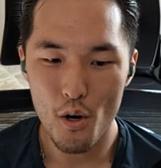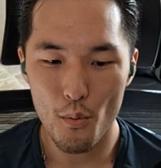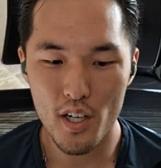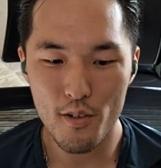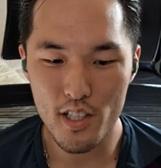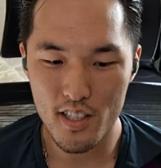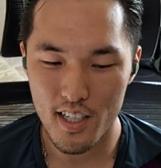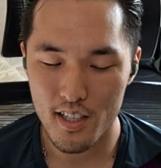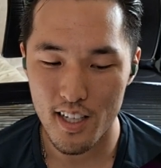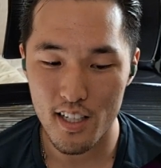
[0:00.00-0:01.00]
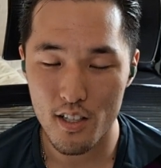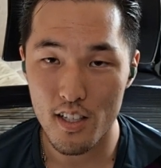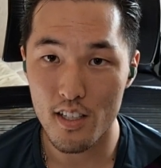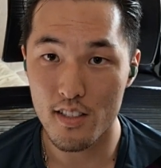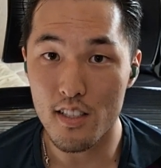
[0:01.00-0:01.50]
What I really like Thane
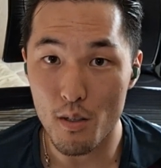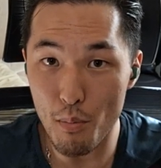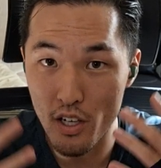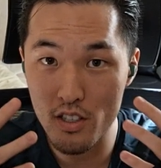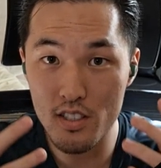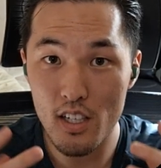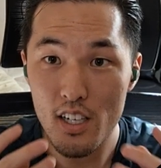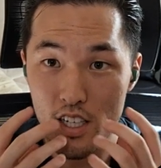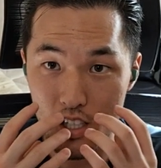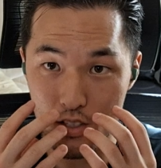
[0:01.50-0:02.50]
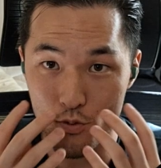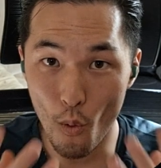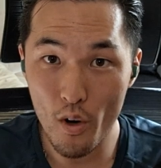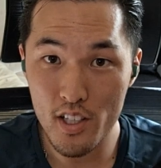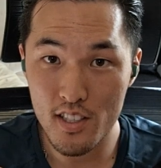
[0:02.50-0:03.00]
is his appearance, his
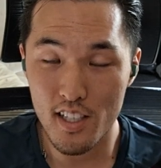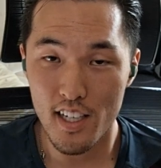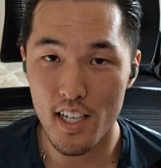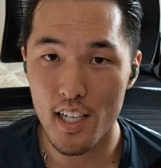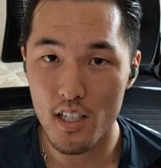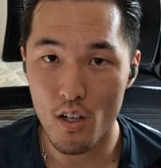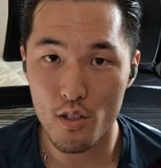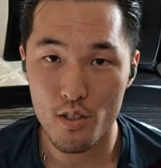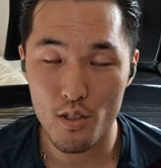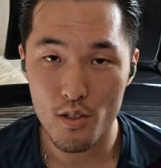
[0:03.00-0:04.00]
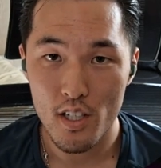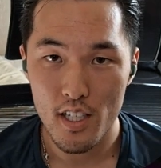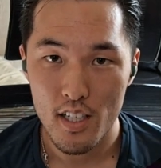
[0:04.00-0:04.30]
voice, and also